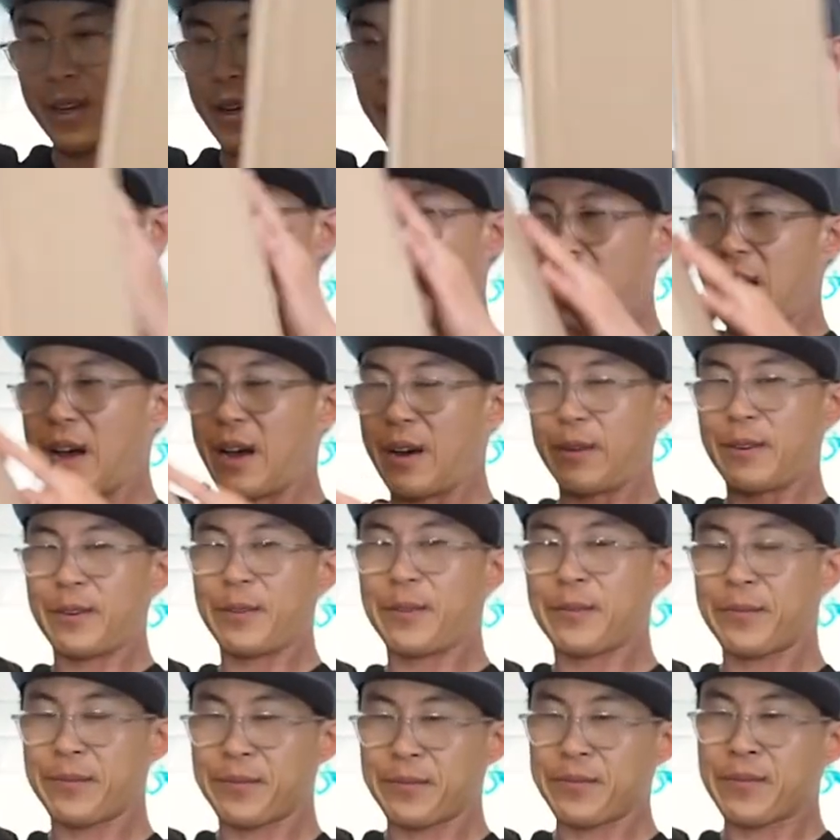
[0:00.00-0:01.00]
all about
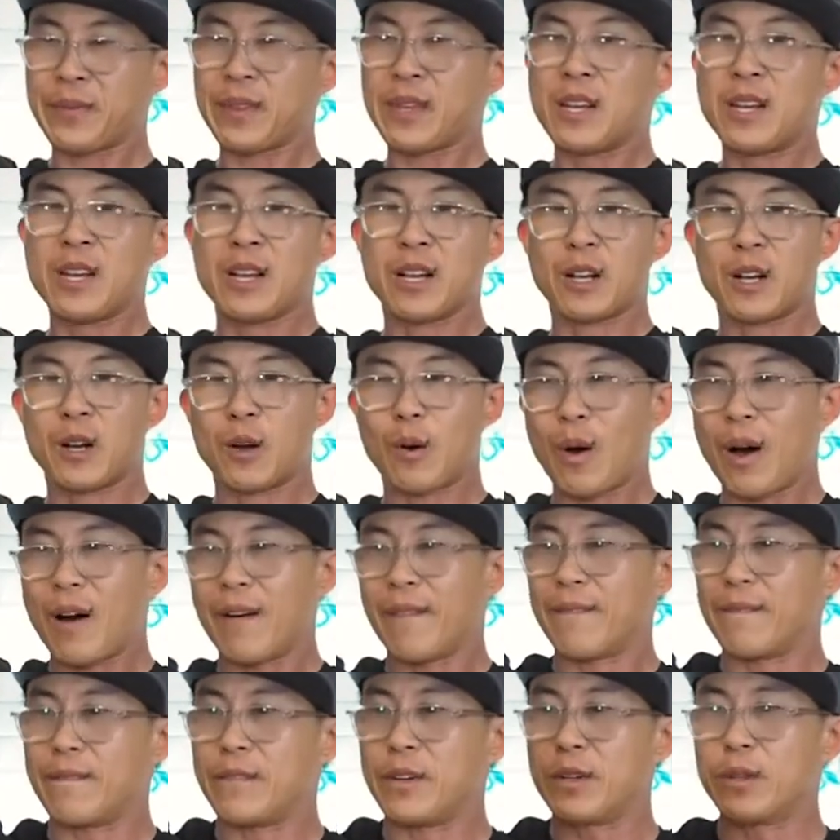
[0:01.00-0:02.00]
go
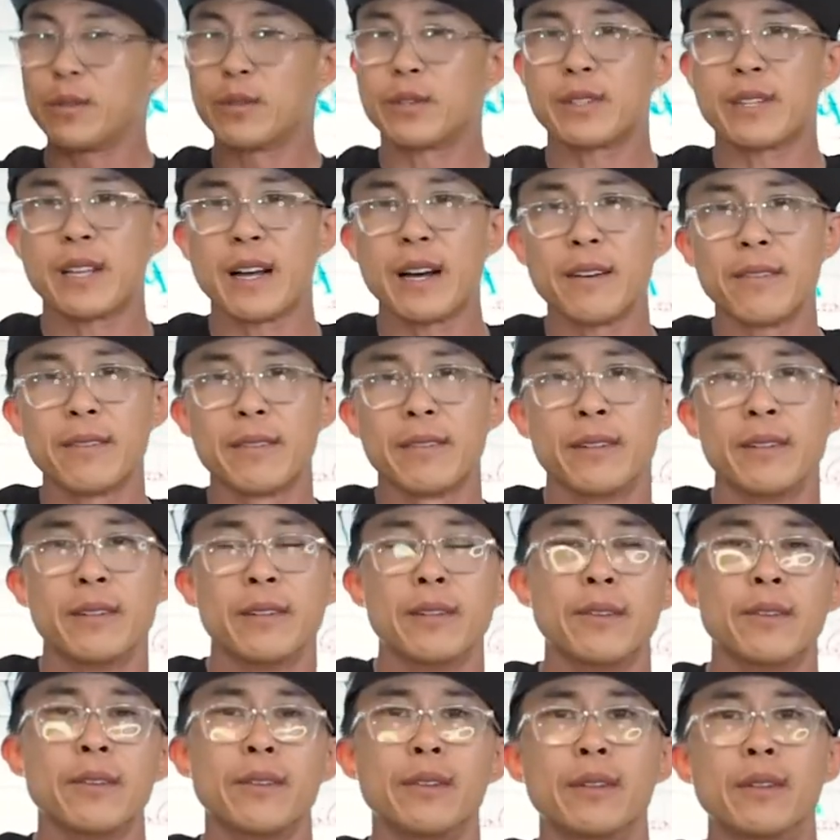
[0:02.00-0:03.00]
out and do stuff,
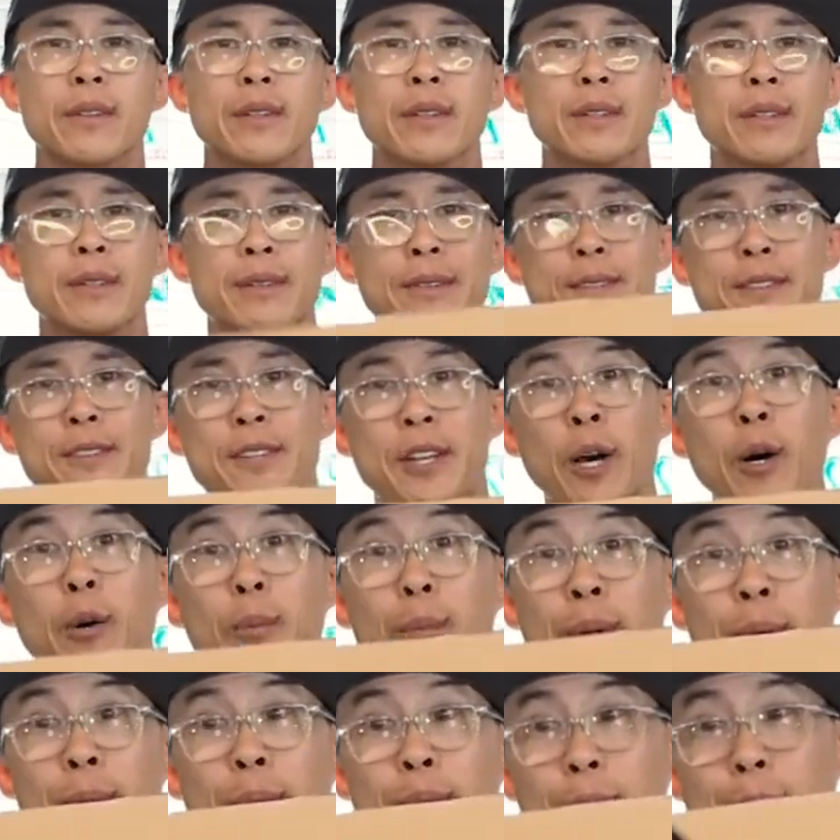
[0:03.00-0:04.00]
tell
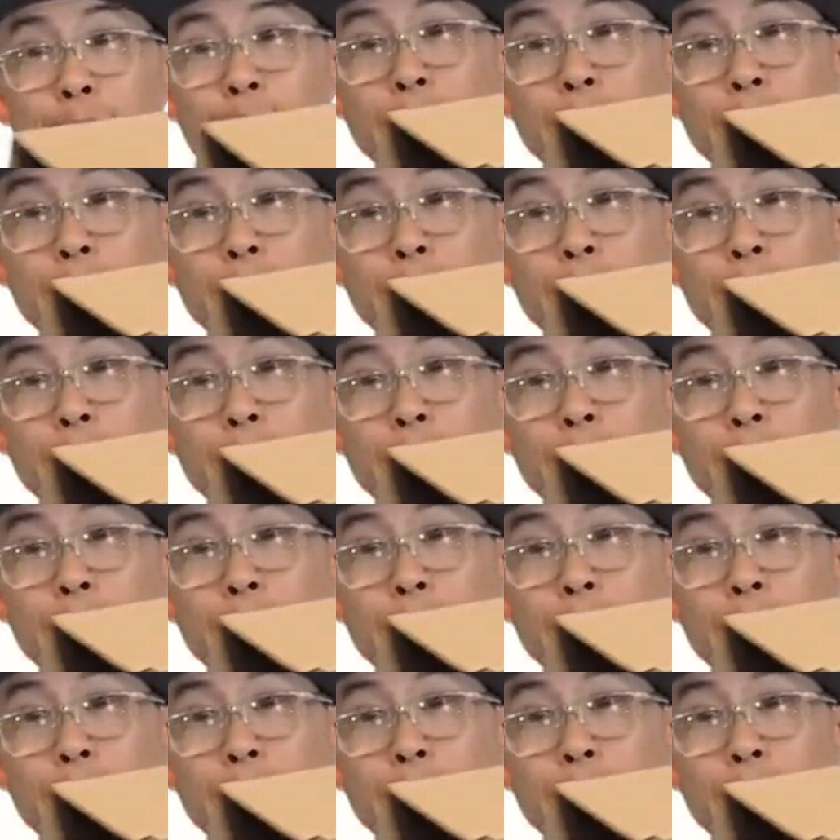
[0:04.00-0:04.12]
people